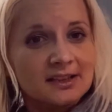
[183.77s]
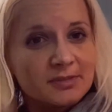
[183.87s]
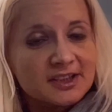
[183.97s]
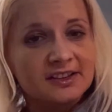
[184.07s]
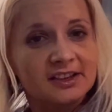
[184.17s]
but
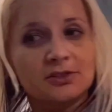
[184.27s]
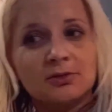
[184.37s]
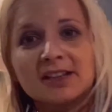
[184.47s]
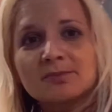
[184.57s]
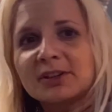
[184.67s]
they're doing
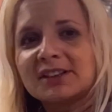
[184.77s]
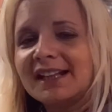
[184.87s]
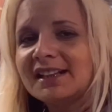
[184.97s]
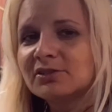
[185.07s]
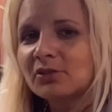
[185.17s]
it
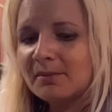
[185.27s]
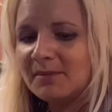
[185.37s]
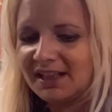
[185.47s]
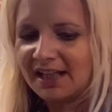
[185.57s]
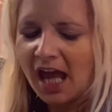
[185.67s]
pertaining to
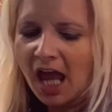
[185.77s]
Armenia.